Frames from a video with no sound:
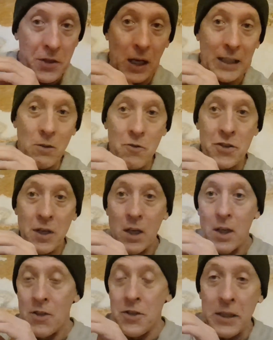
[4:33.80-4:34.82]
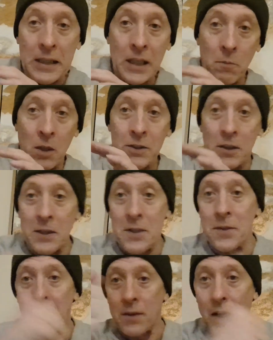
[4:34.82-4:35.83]
of angles. So you can come underneath
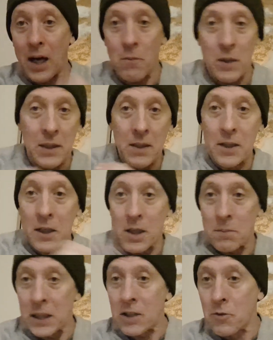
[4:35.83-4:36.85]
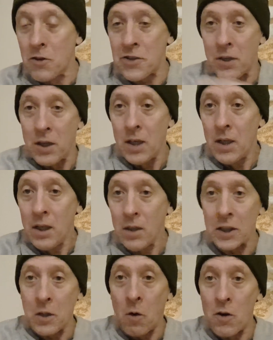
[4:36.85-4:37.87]
it that way, you can come across it
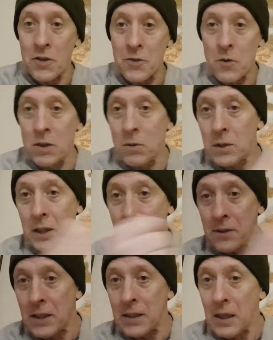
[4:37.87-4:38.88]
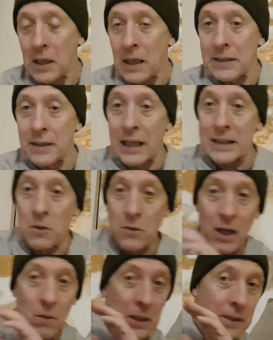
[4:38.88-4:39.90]
like a horizontal, you can do a diagonal
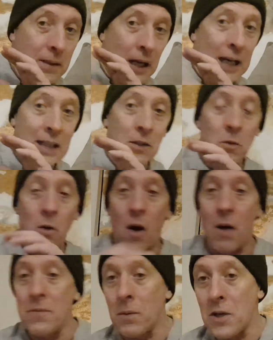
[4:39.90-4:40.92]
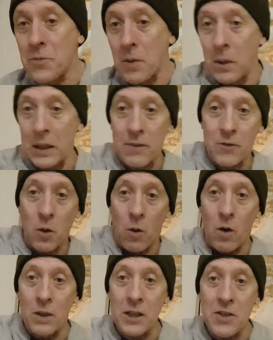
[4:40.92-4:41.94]
that way, diagonal up the way as well, and you've got
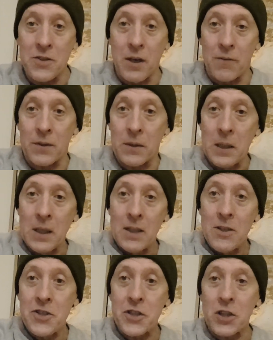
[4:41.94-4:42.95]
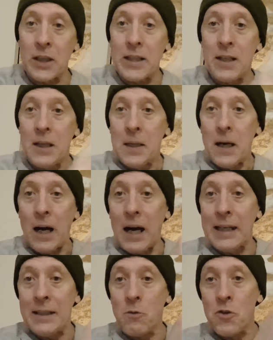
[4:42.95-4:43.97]
all these different slight
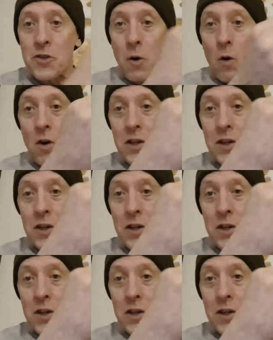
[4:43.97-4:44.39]
angles all